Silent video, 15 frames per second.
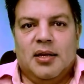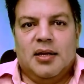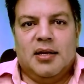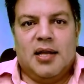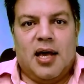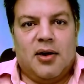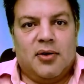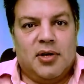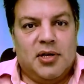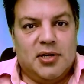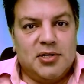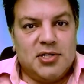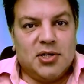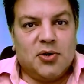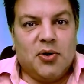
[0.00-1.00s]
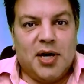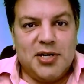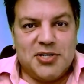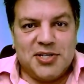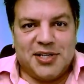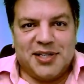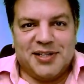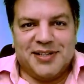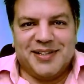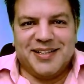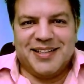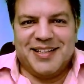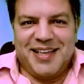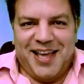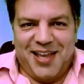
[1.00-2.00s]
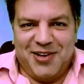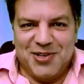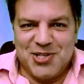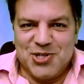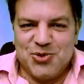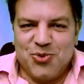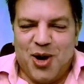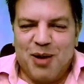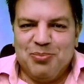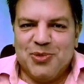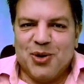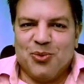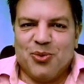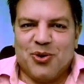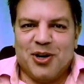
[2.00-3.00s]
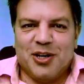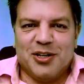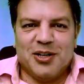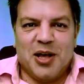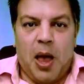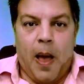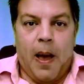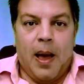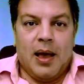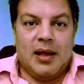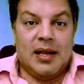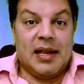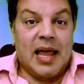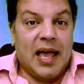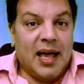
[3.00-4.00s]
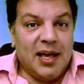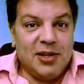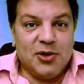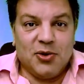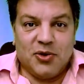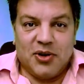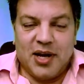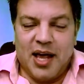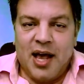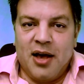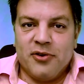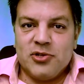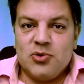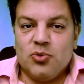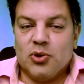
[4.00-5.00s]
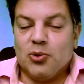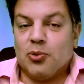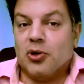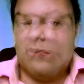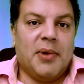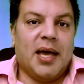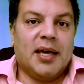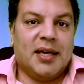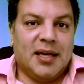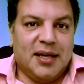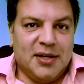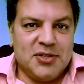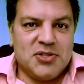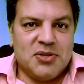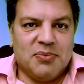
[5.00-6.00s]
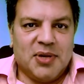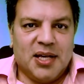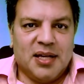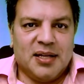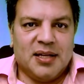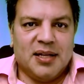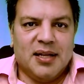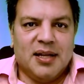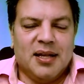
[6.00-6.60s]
Now, here's a question. Can you swap the word land or a house with the word banking instrument?